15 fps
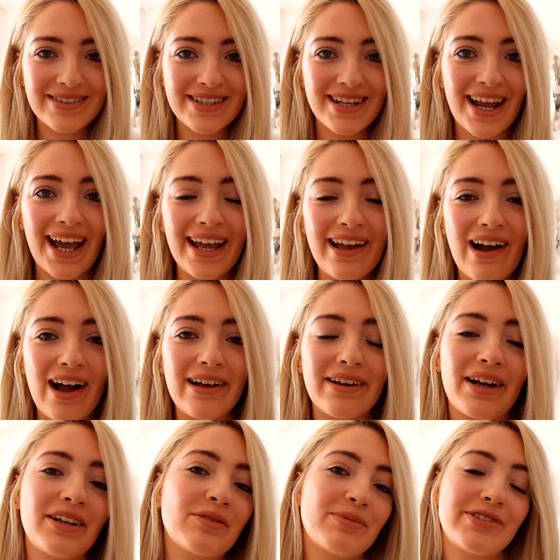Today I'm
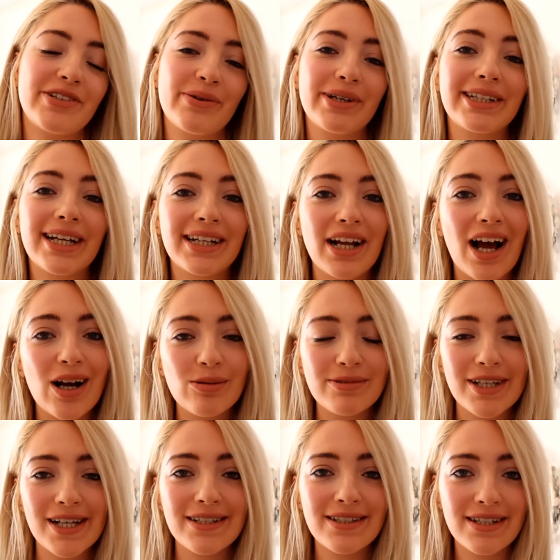going to be doing an
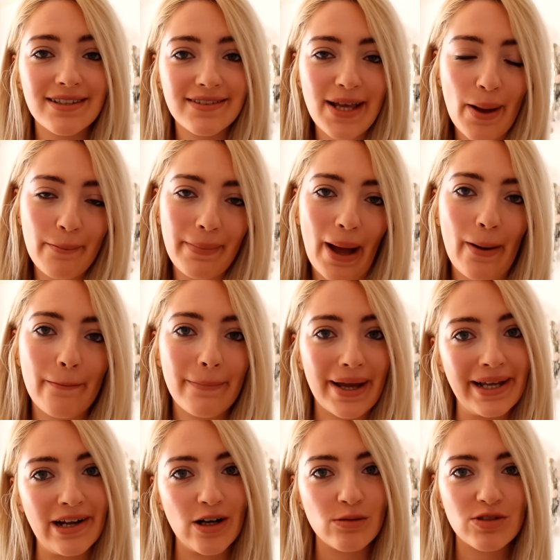updated £10
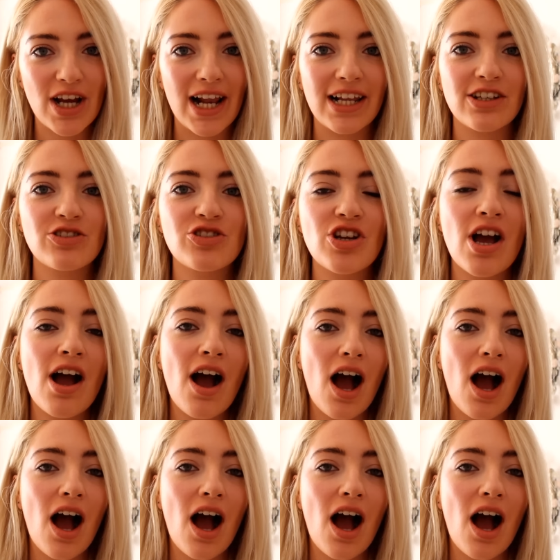makeup challenge.